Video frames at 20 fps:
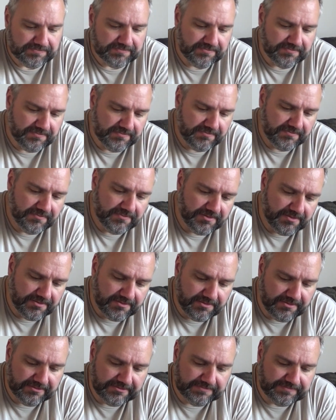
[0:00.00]

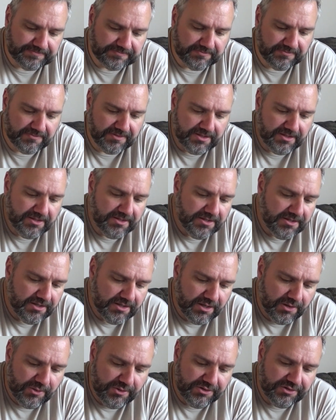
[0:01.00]

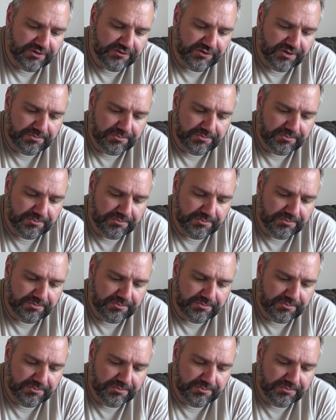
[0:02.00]
I wonder if